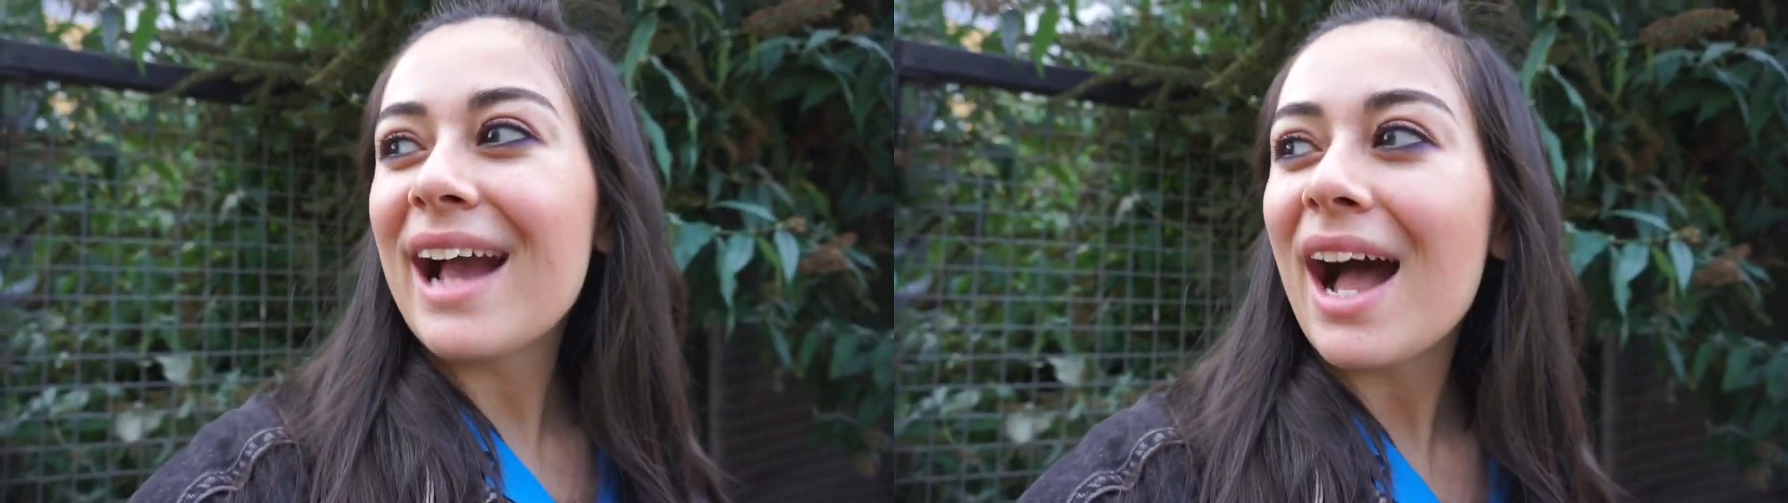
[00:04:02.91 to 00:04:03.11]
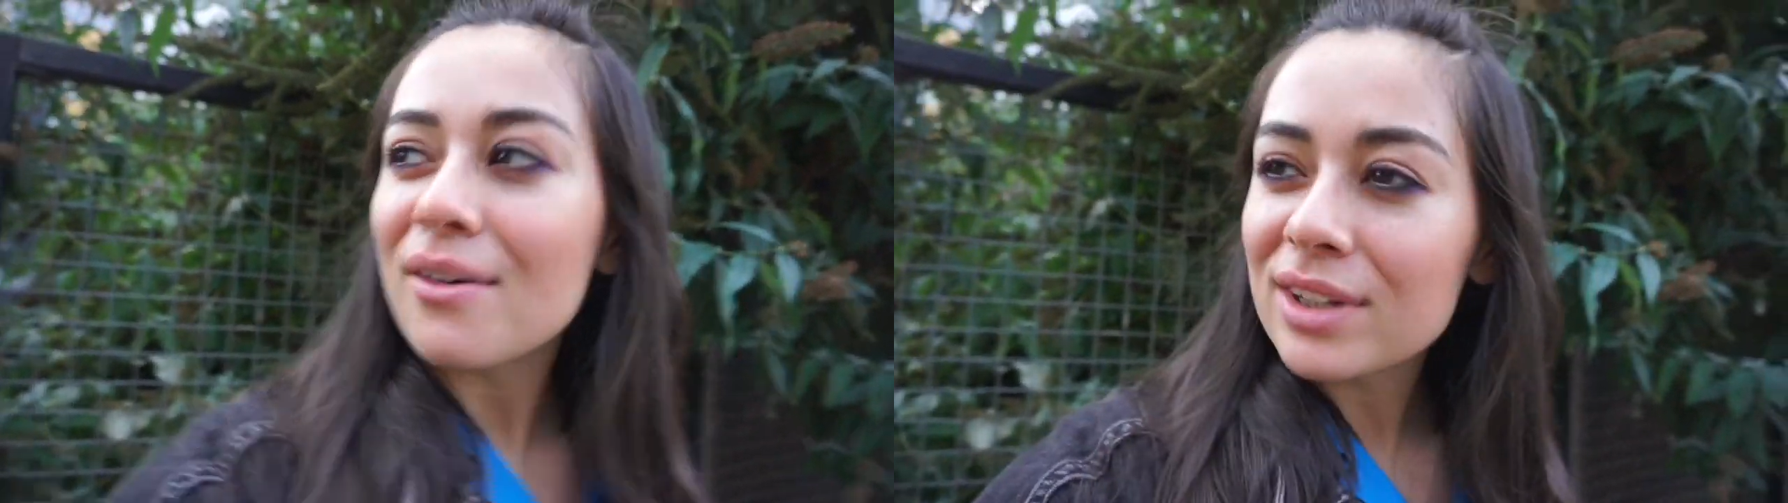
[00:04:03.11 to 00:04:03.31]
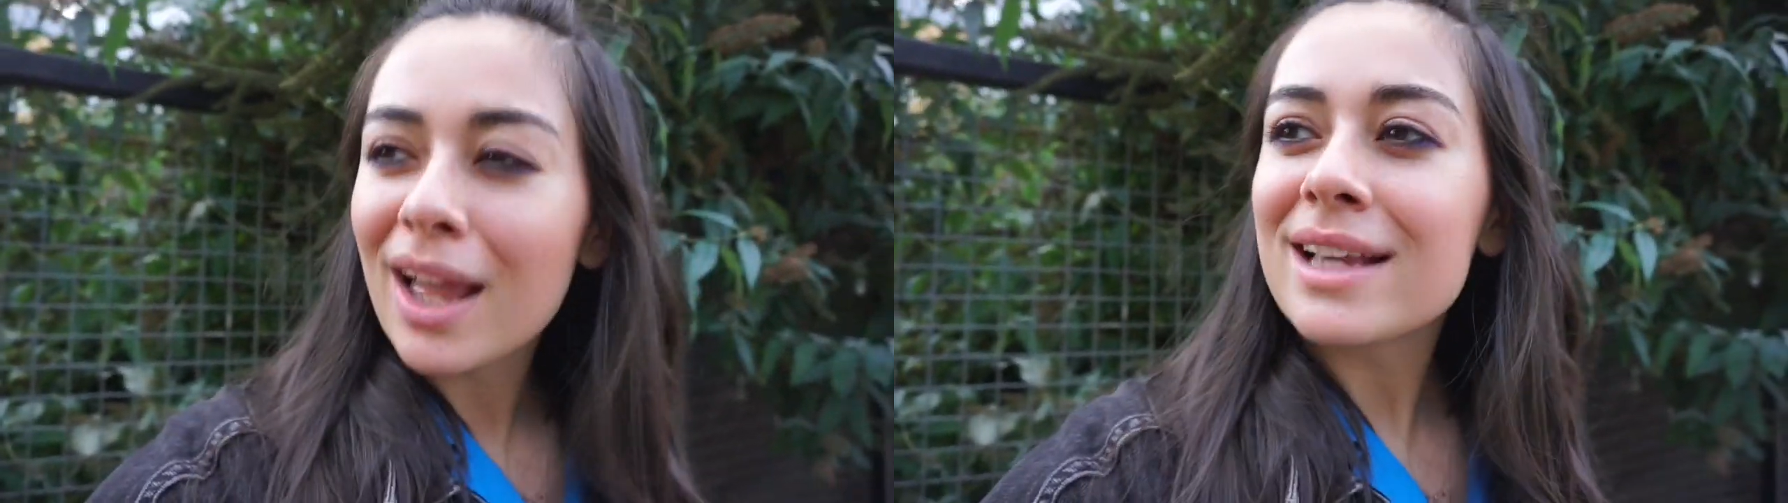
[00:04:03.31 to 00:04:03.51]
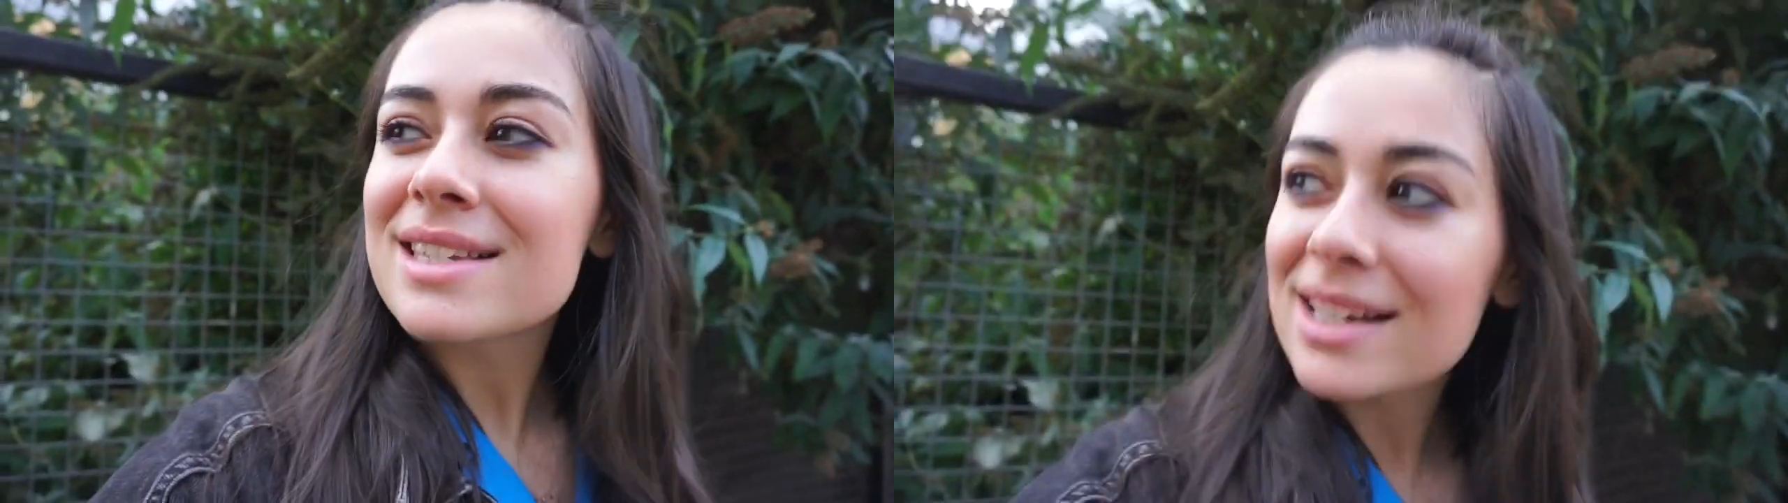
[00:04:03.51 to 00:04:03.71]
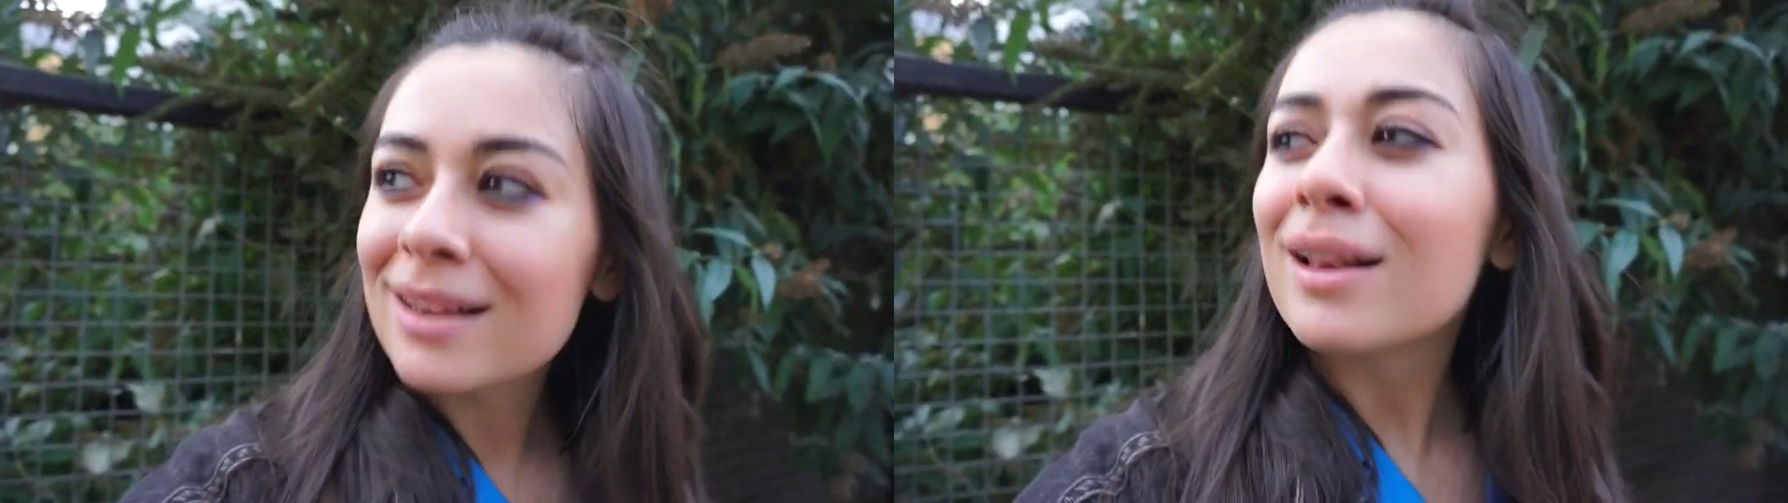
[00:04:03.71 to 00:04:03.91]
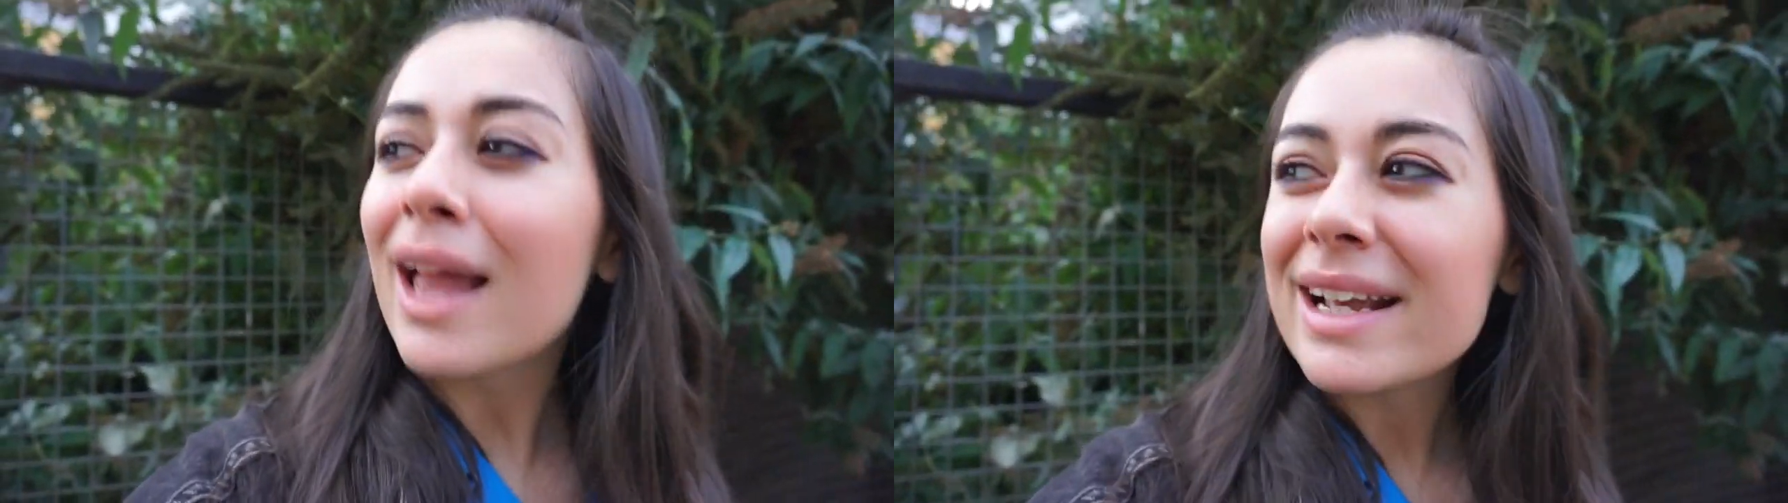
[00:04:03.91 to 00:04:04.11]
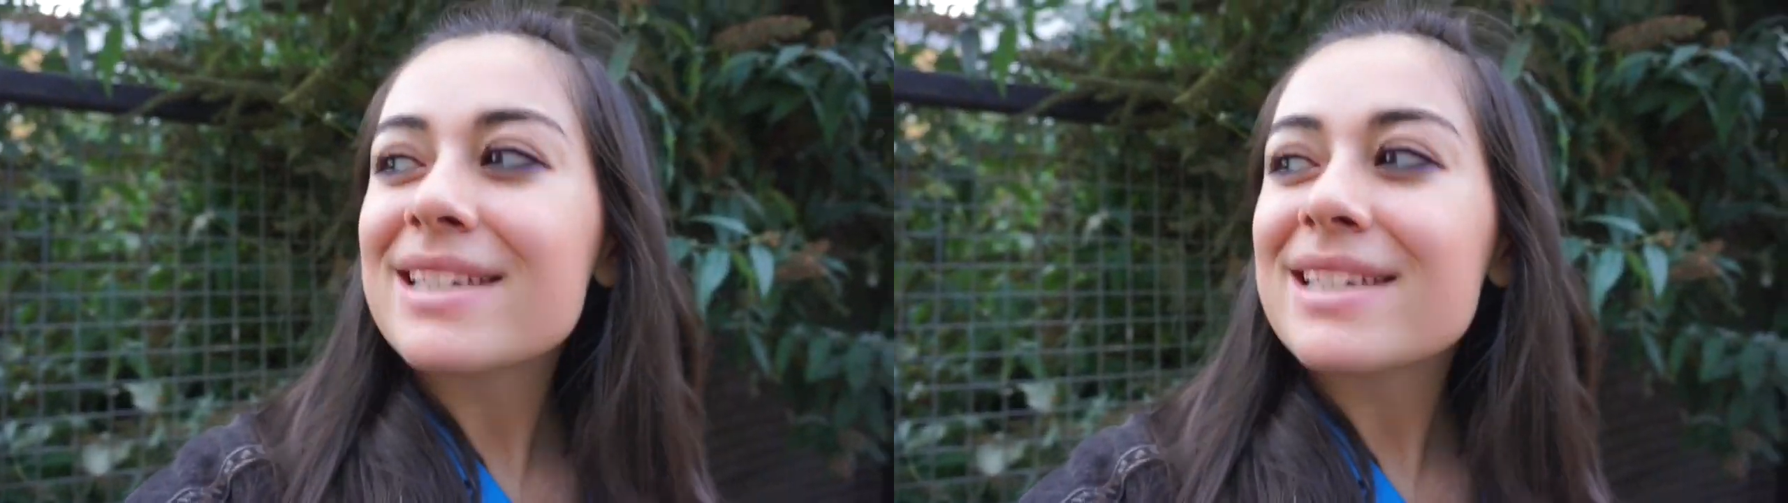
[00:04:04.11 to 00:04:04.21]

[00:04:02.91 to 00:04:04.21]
have a nice little like